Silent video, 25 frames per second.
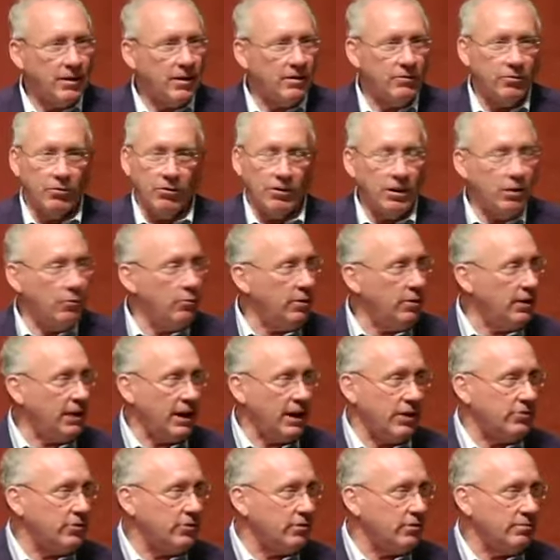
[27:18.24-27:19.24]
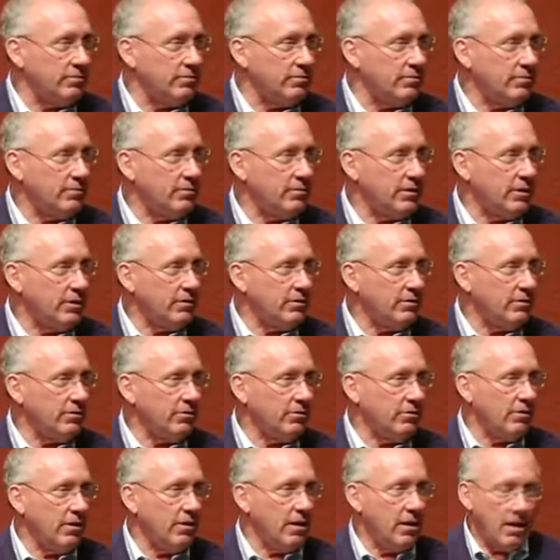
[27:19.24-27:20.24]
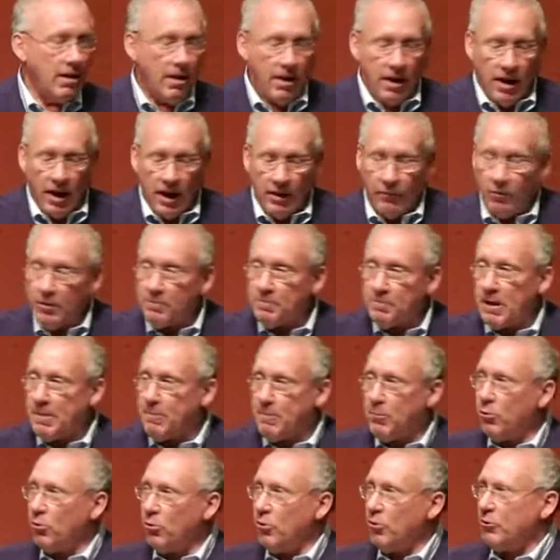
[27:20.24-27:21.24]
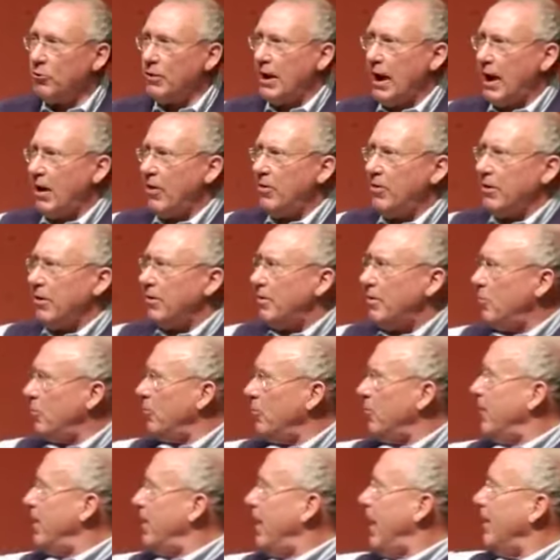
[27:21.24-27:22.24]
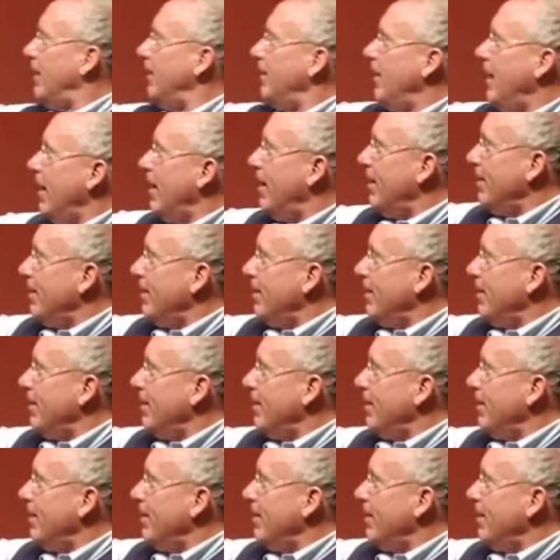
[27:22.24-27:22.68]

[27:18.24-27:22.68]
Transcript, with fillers: It's only one nature. And when people go down there, oh,